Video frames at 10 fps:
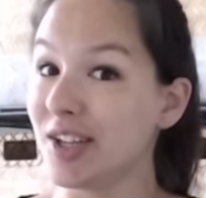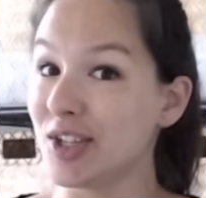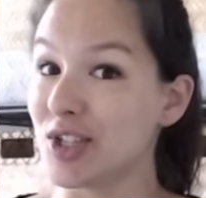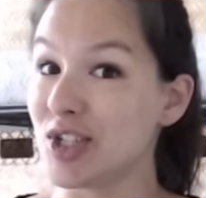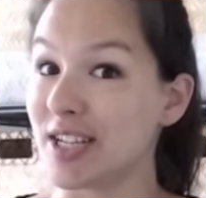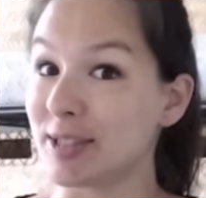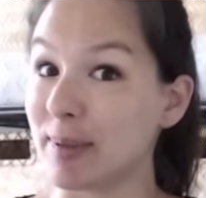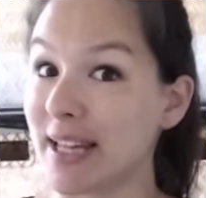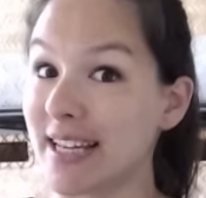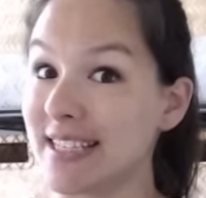she
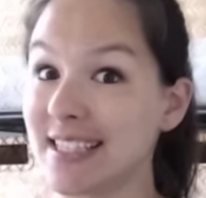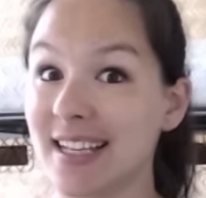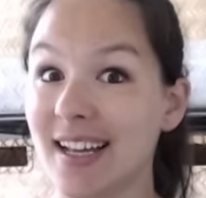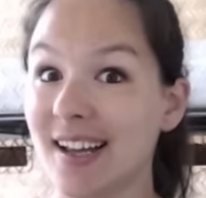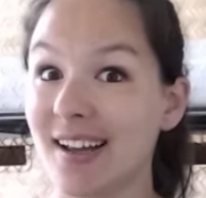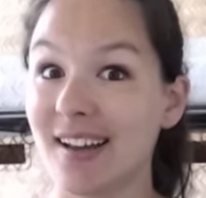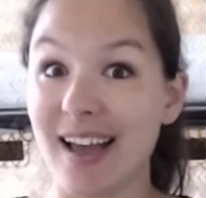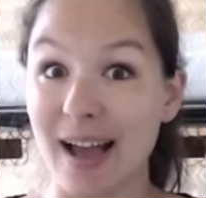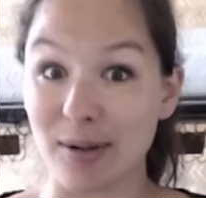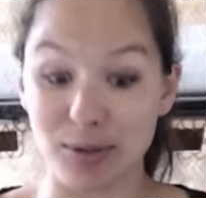explained
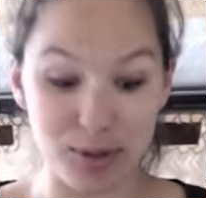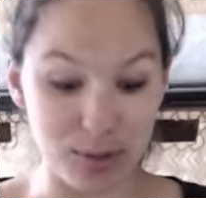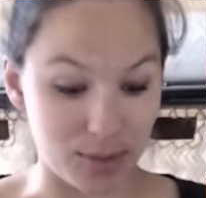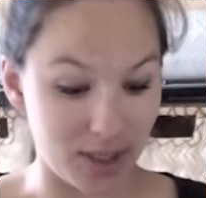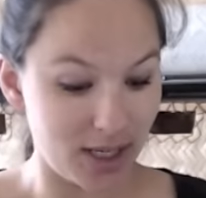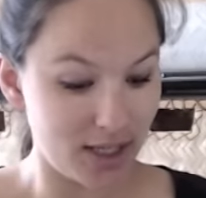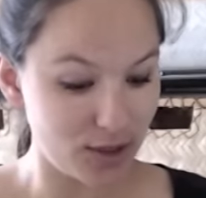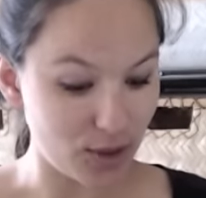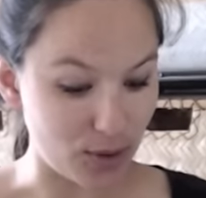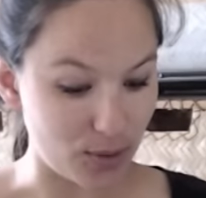how to do.
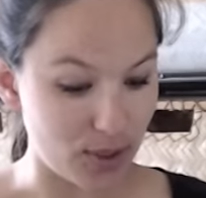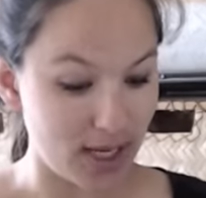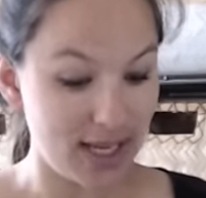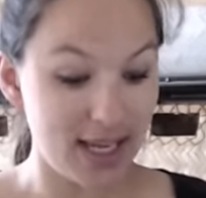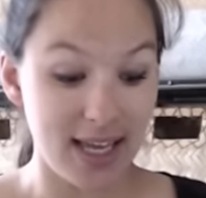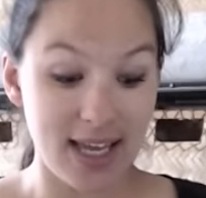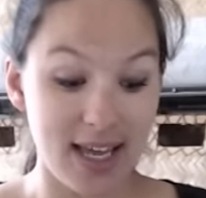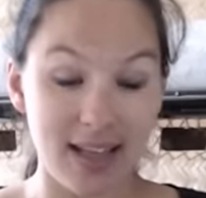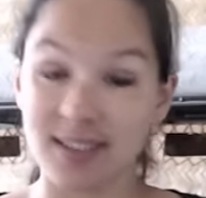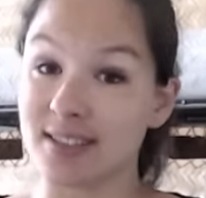So,
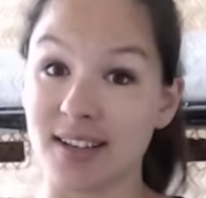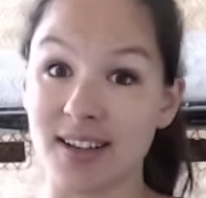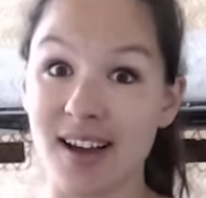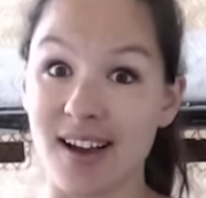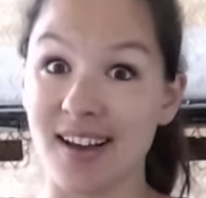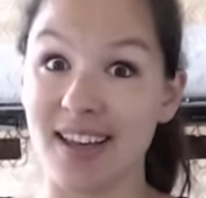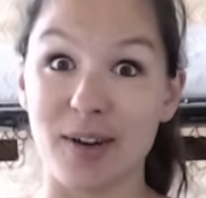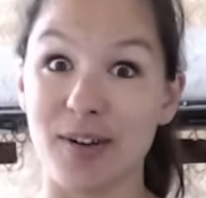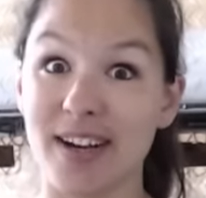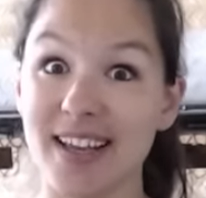ta-da,
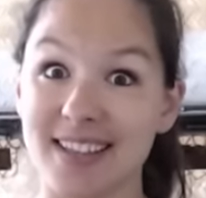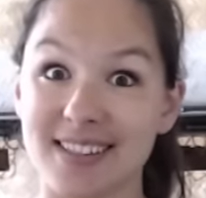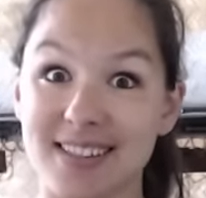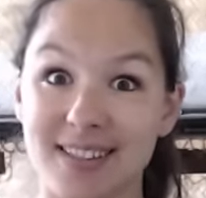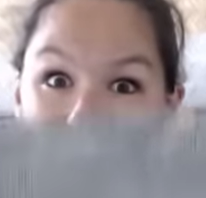here it is.